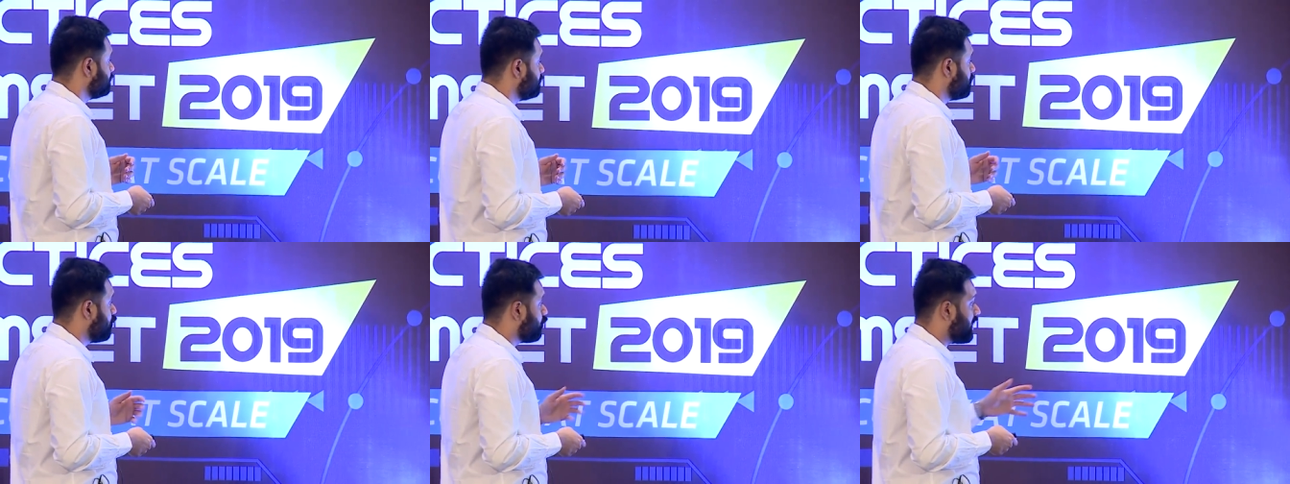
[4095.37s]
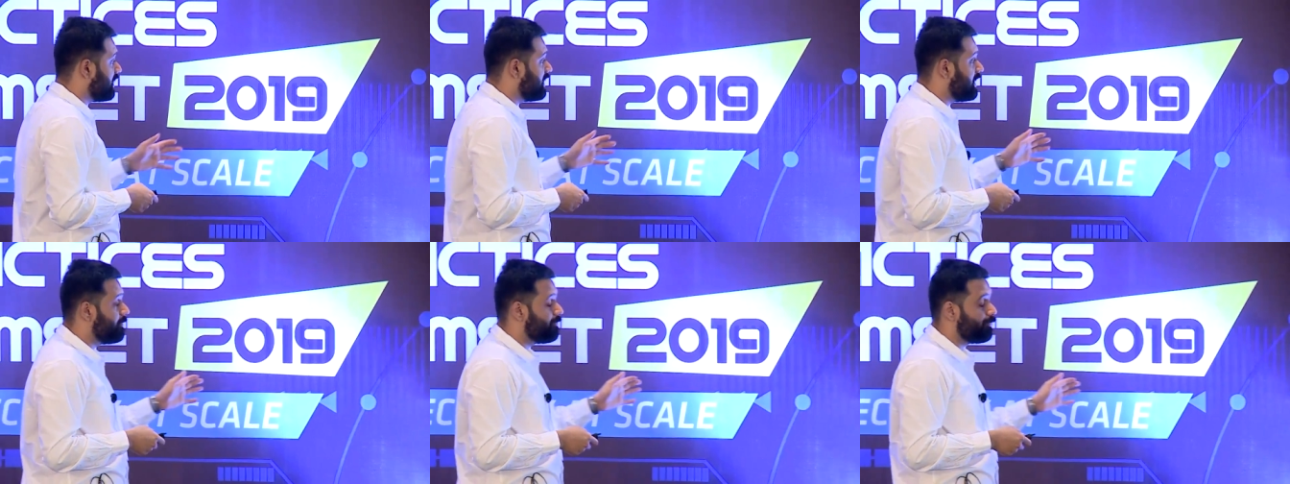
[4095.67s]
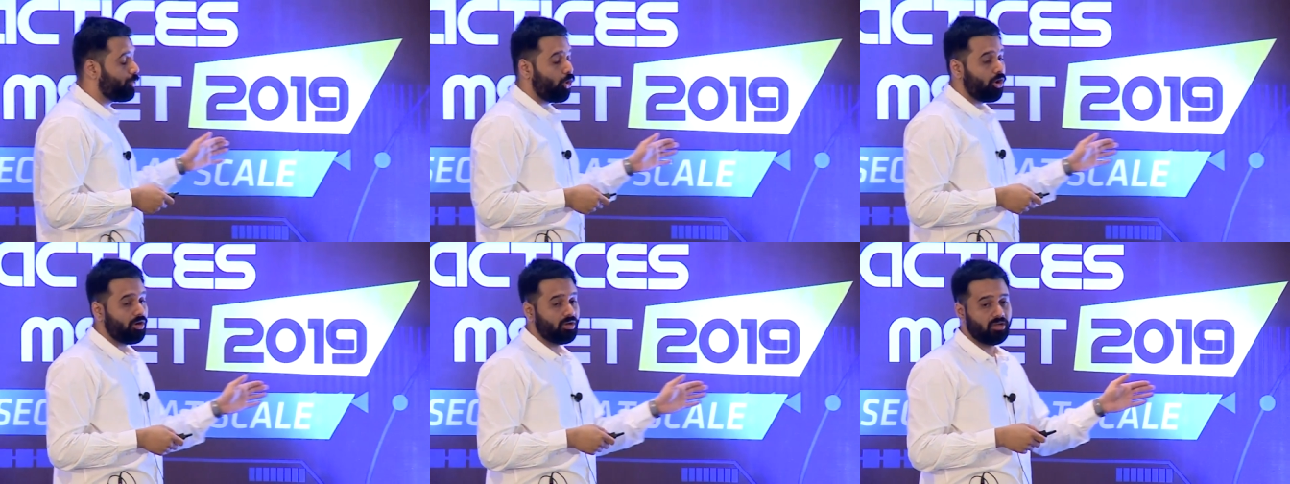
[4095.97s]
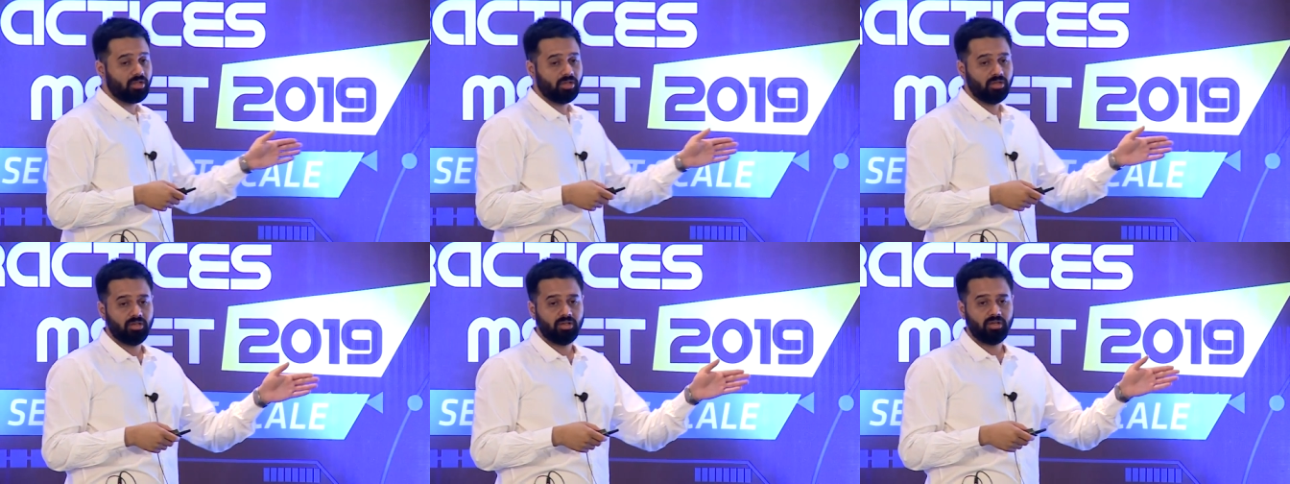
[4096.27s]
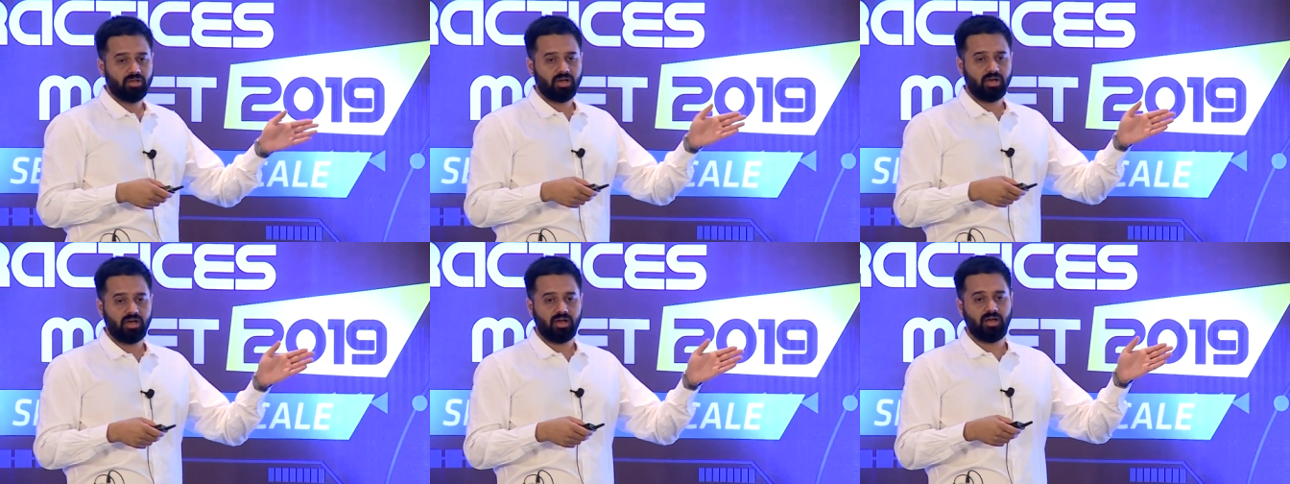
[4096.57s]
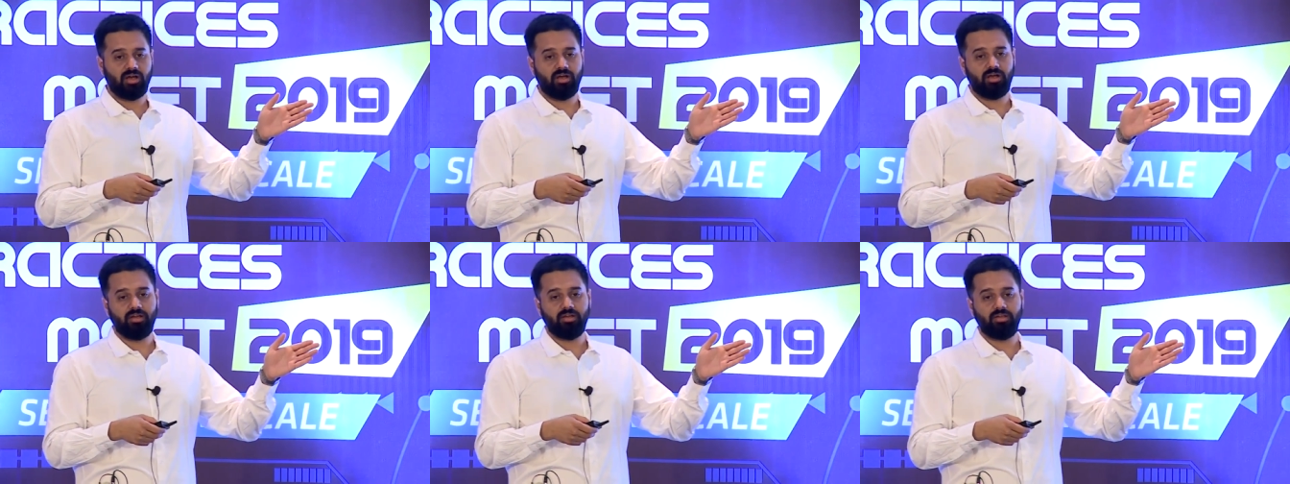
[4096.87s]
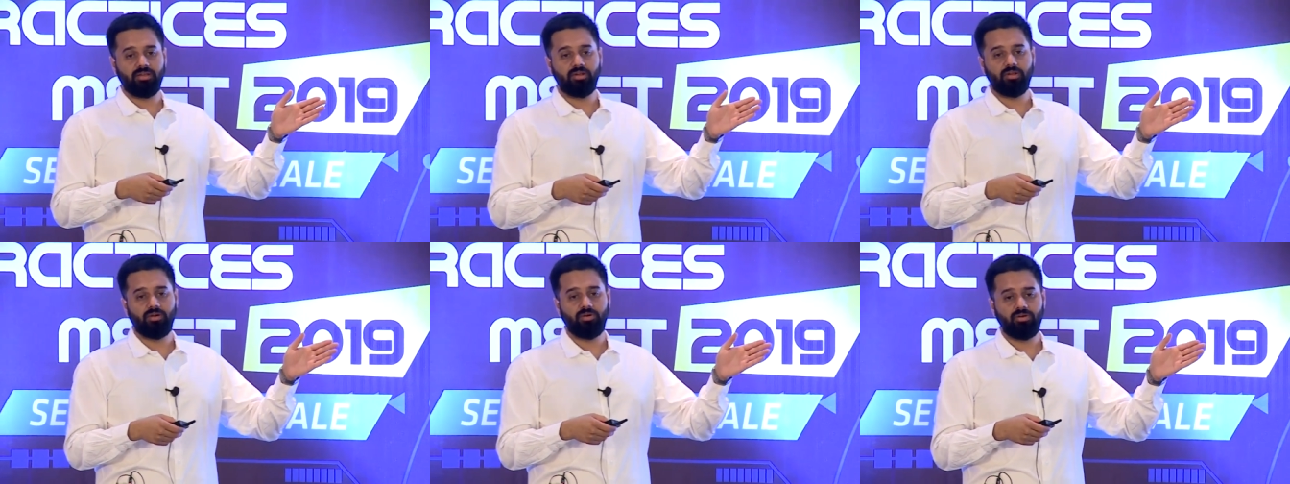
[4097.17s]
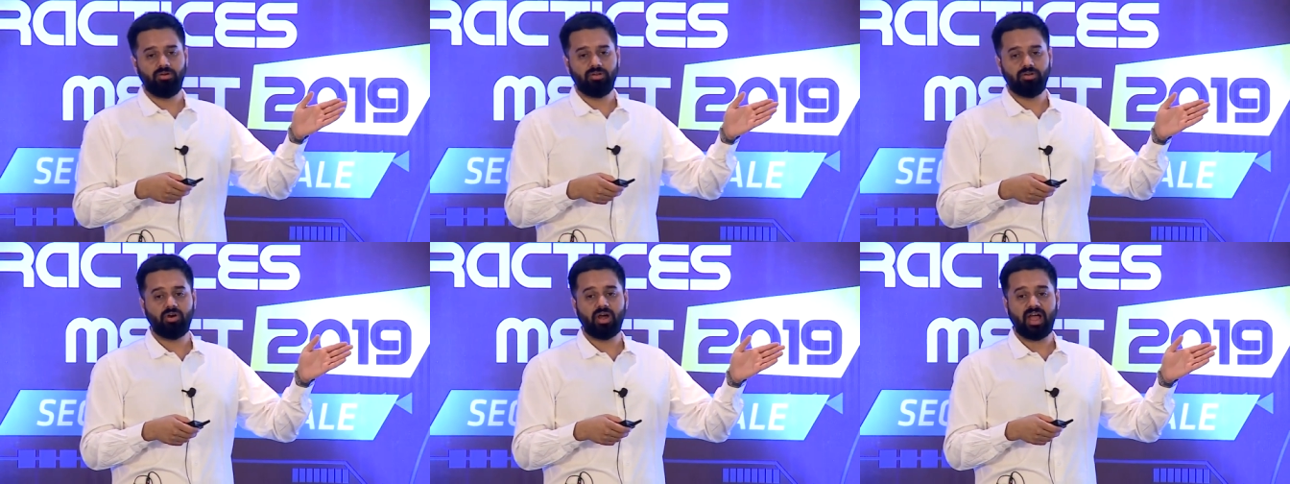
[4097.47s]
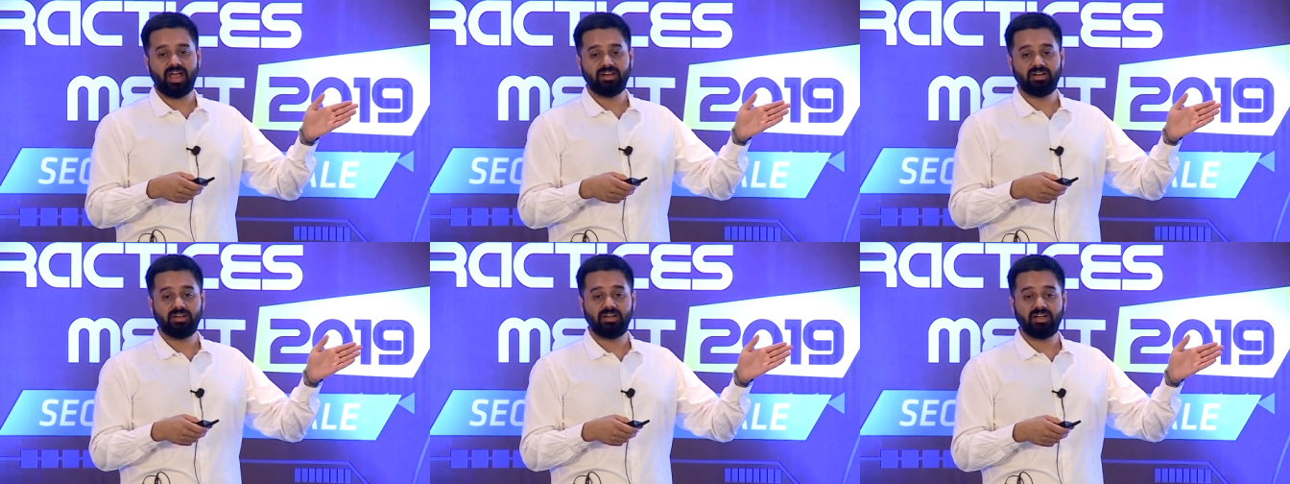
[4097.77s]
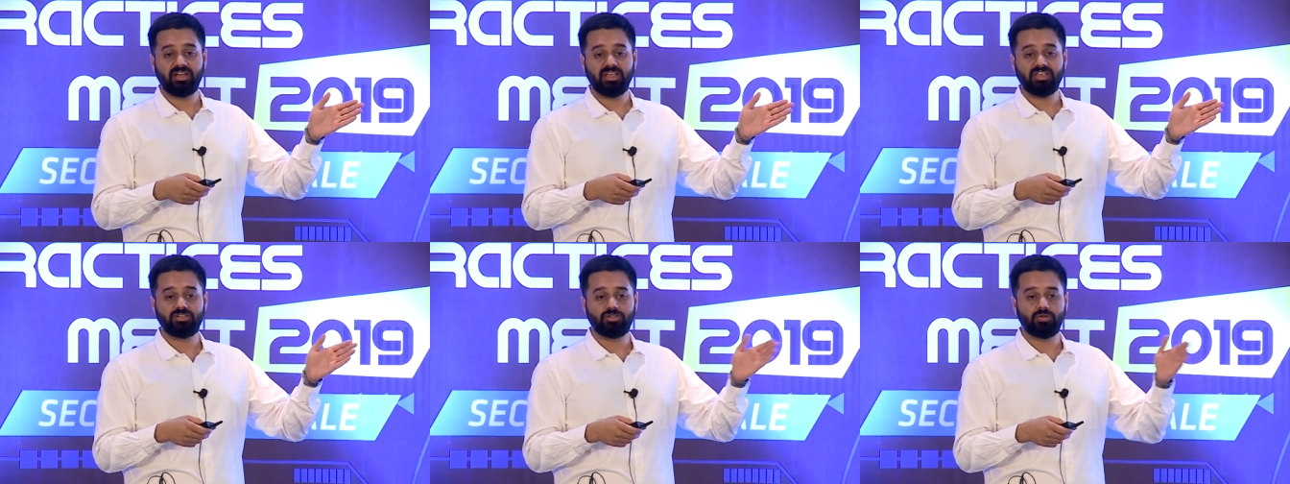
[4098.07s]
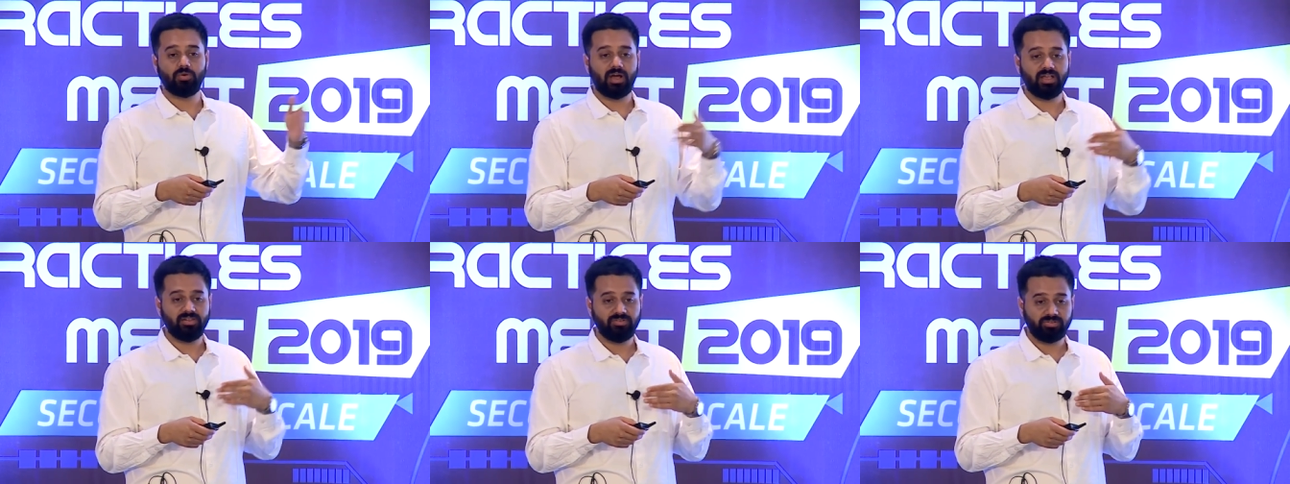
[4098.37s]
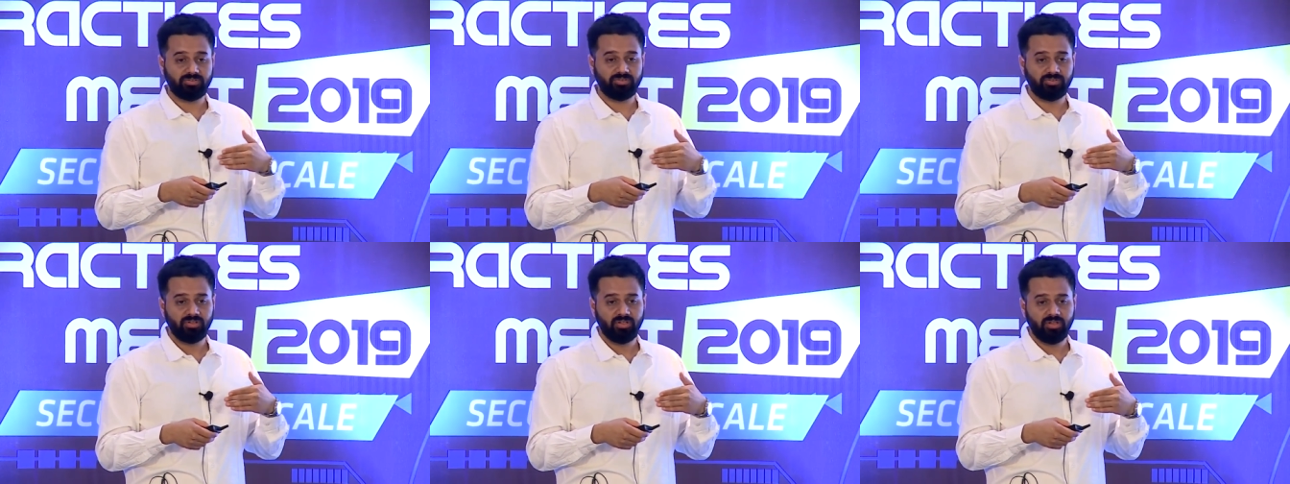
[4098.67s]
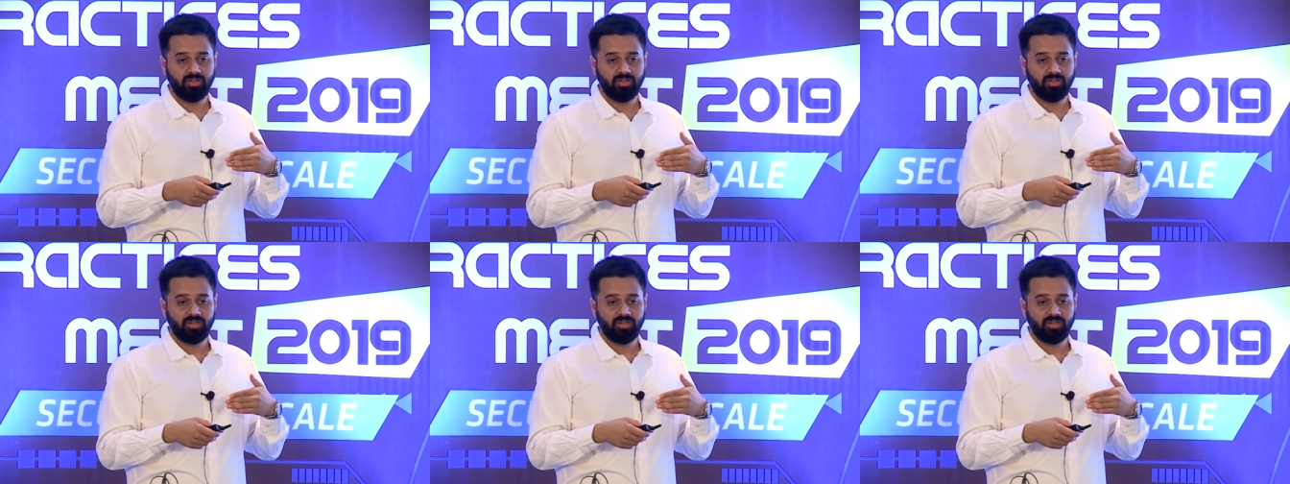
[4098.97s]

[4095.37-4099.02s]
You can import, your identities to us,